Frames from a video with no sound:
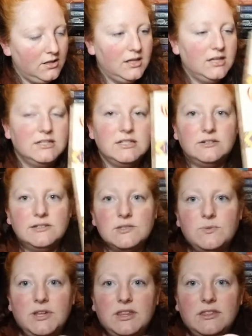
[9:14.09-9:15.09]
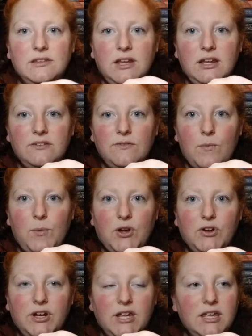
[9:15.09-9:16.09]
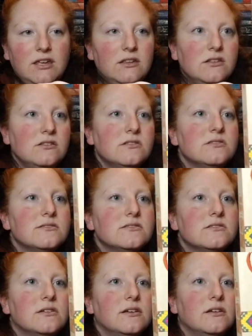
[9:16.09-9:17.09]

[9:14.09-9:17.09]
it deals with Native Americans.